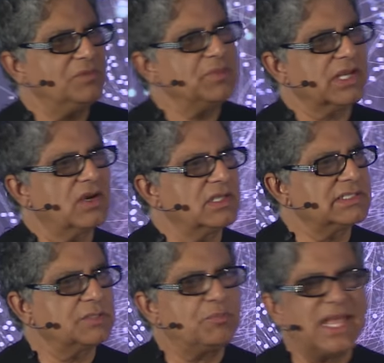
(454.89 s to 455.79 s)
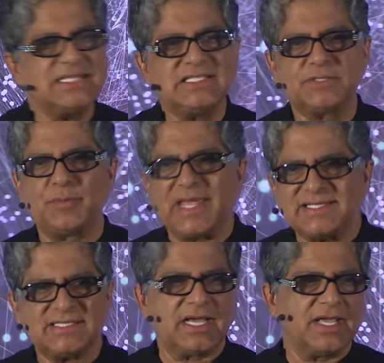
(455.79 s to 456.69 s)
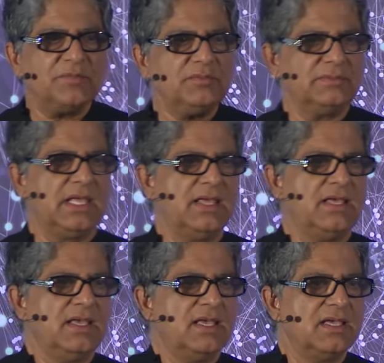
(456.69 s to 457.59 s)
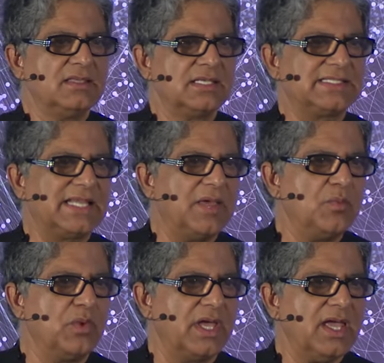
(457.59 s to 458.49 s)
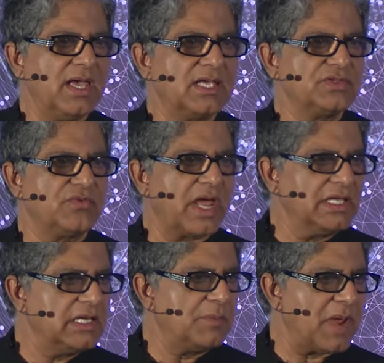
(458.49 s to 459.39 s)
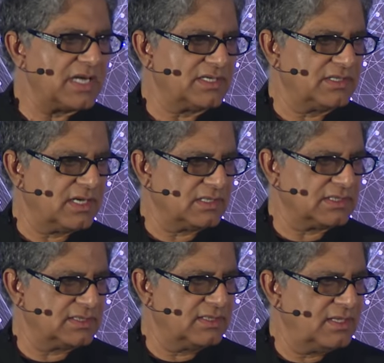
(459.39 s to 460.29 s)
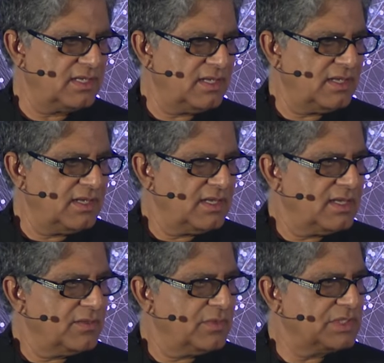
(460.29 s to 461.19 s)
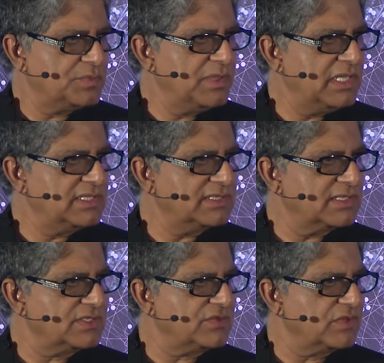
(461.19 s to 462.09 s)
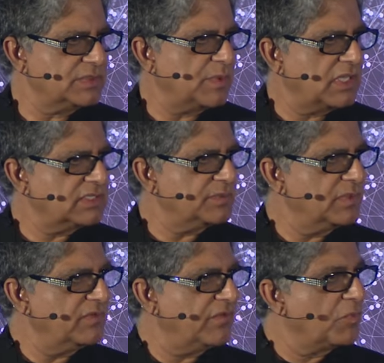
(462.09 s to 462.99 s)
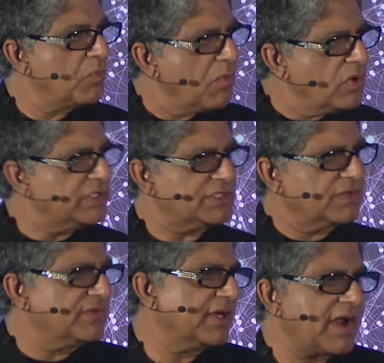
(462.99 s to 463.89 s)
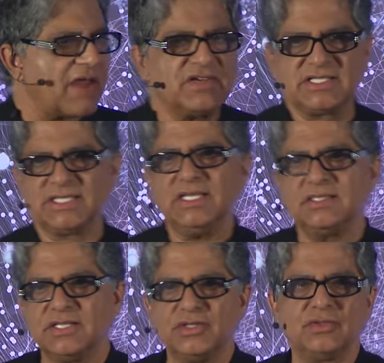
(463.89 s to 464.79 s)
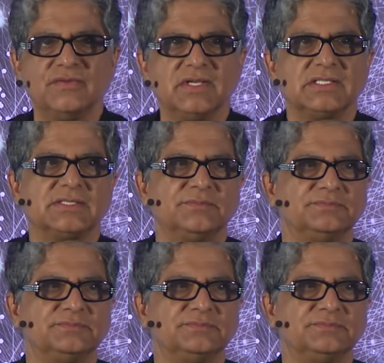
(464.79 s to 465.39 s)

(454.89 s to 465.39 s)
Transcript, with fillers: Because it bends space-time in the same way as regular matter does, which means it's responsible for most of the gravity in the universe.